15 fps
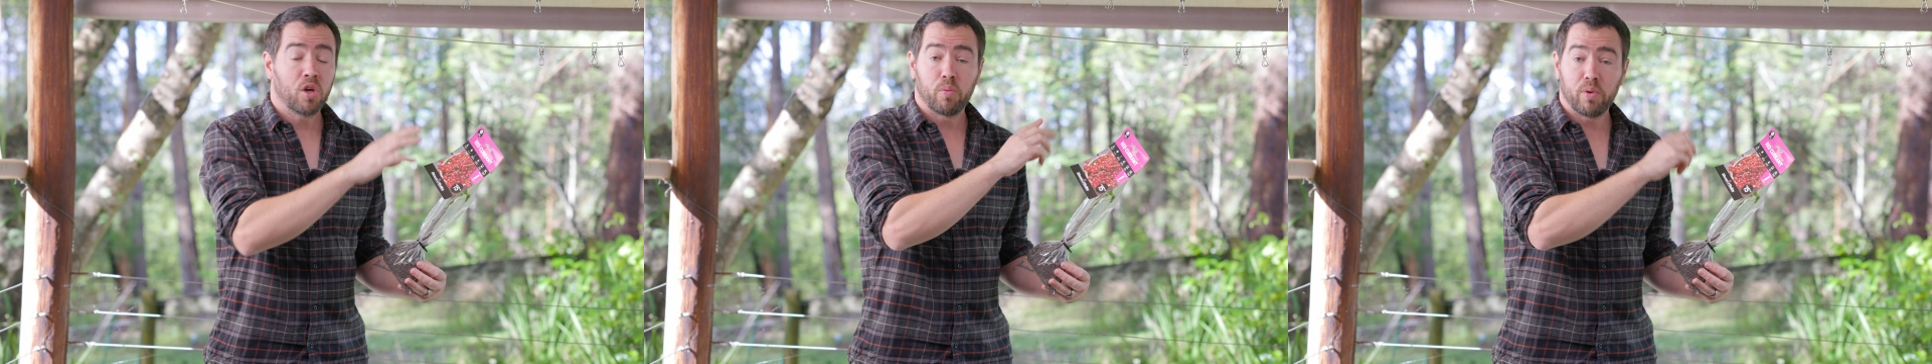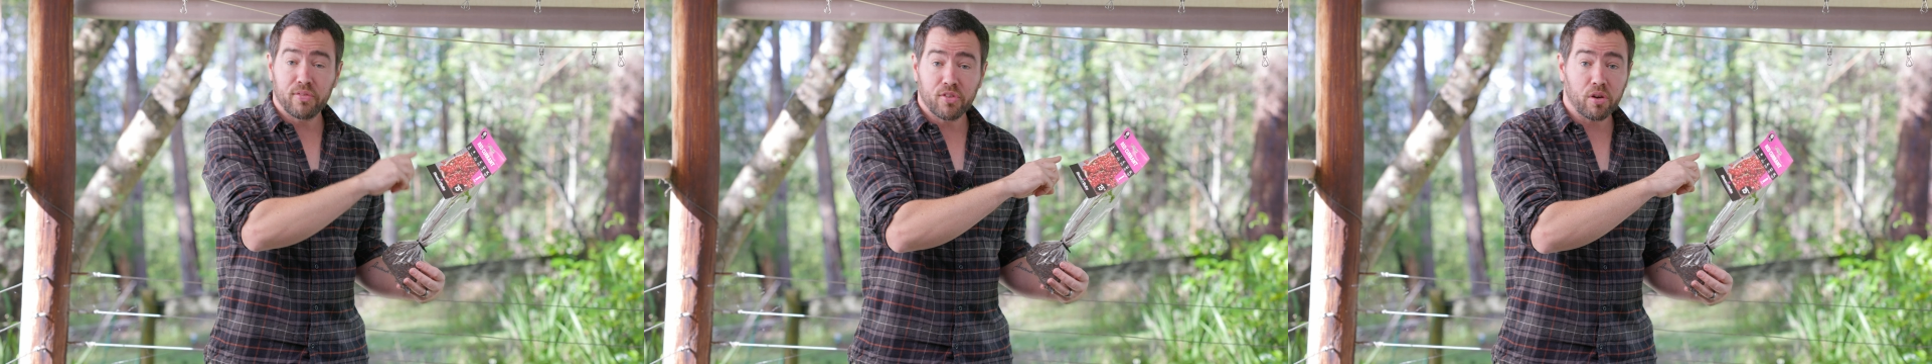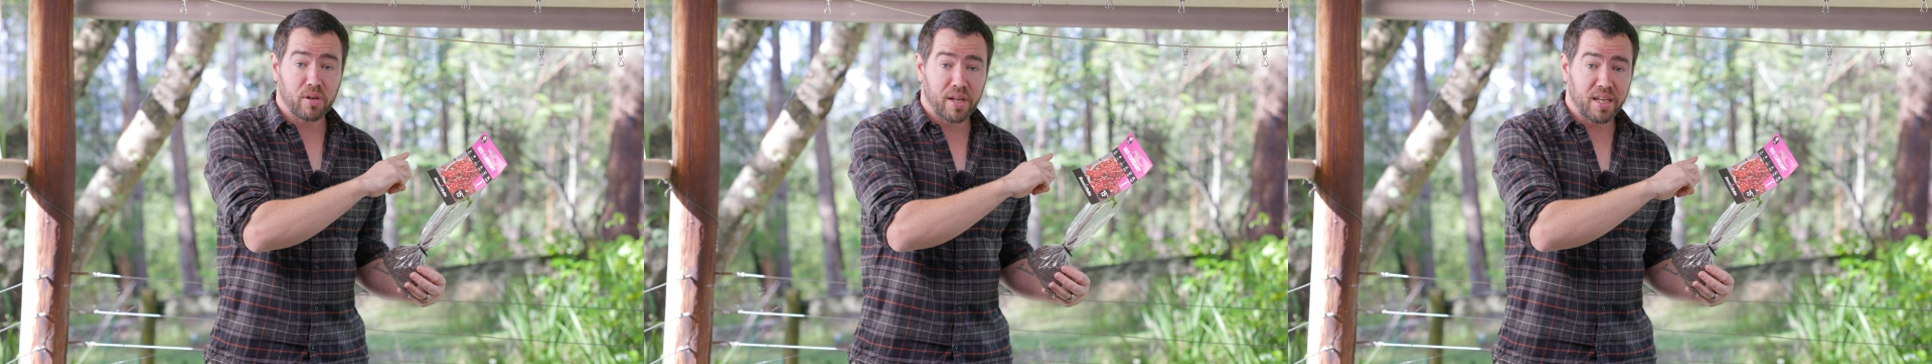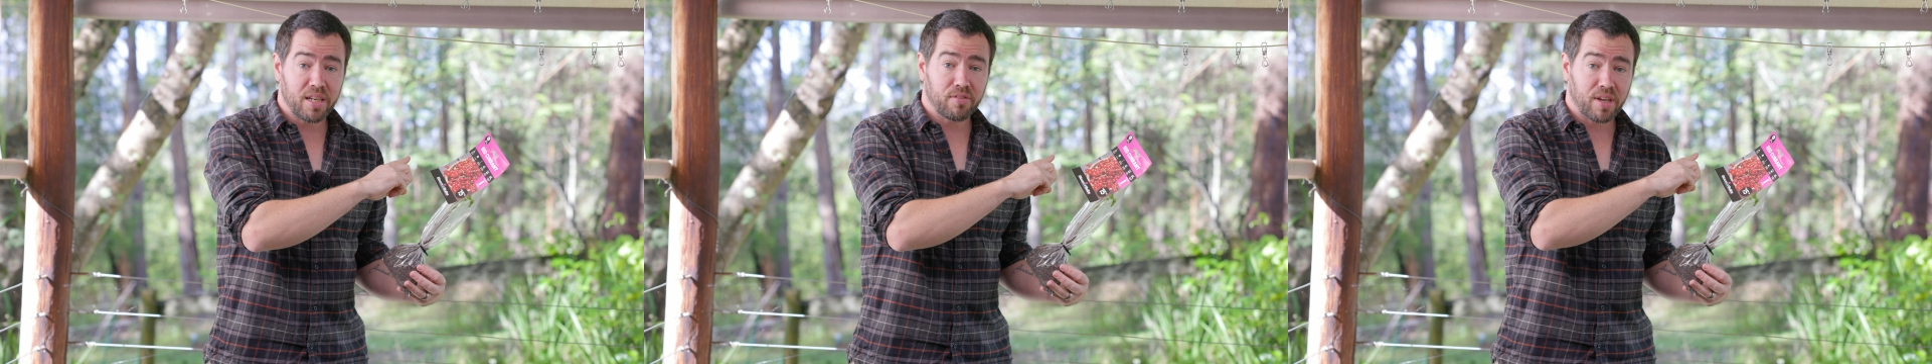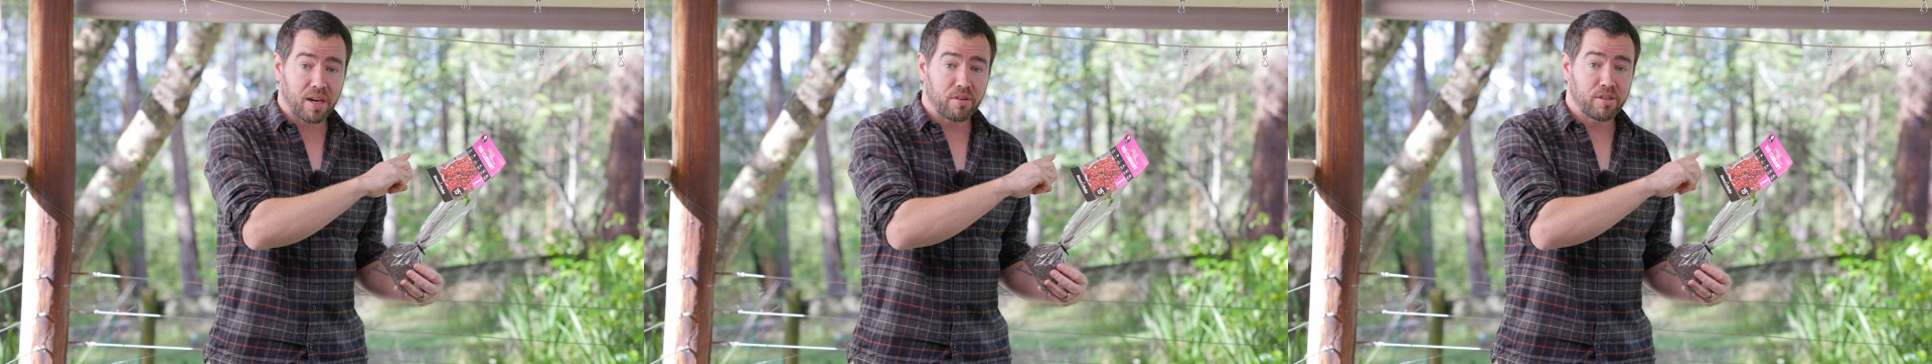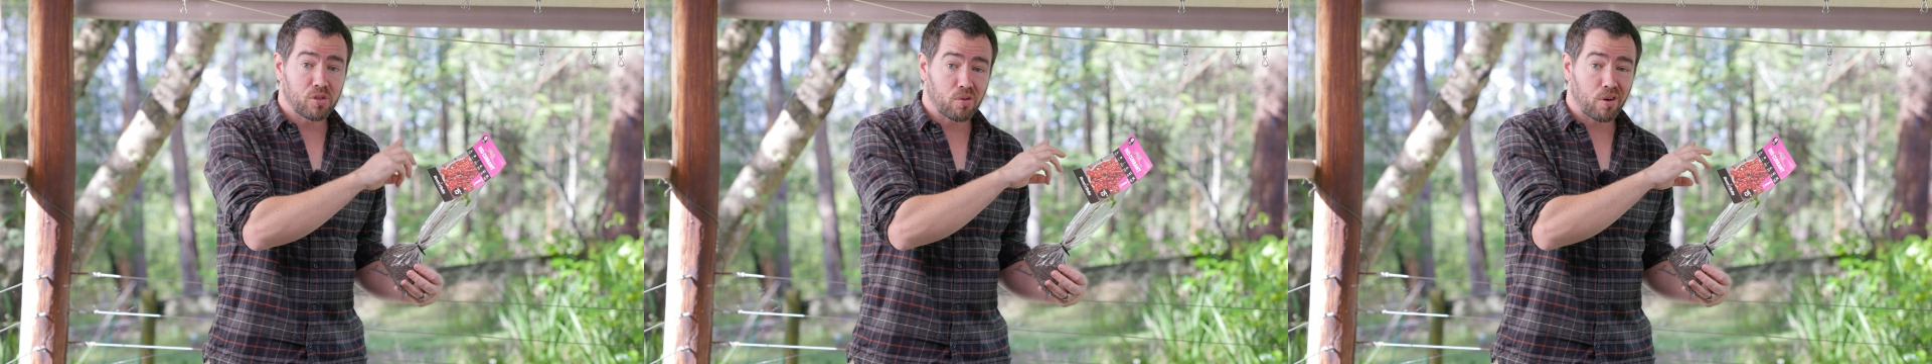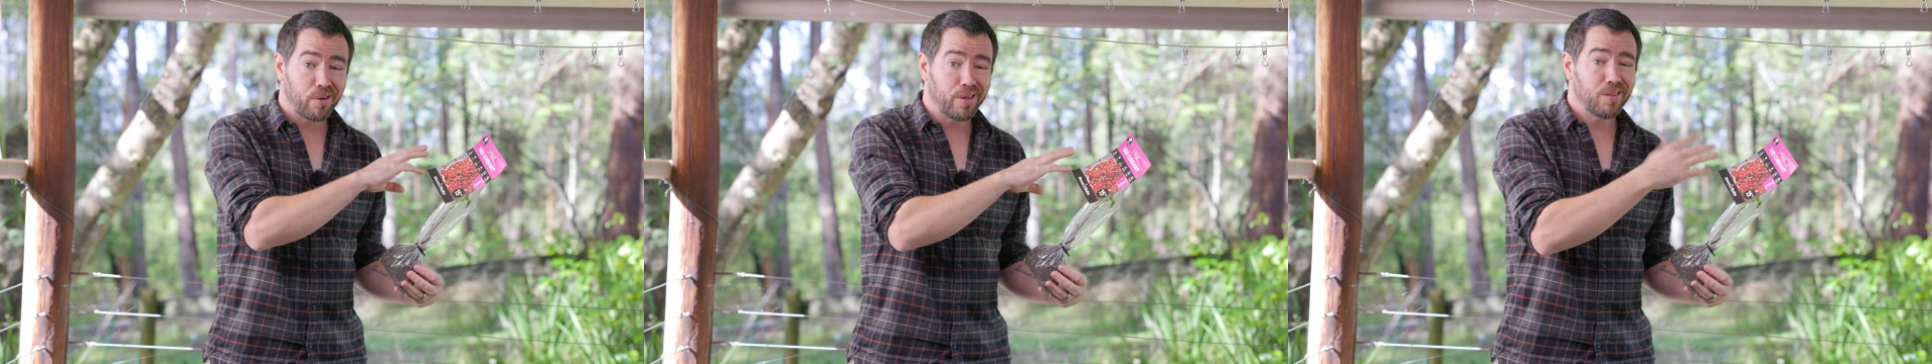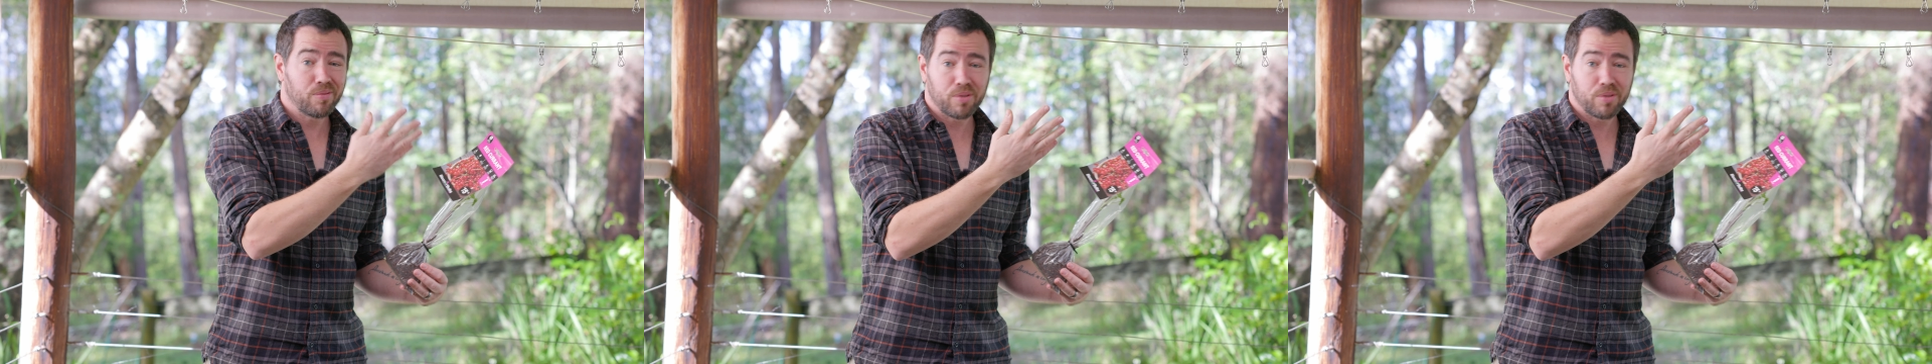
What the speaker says: We've got native currants growing,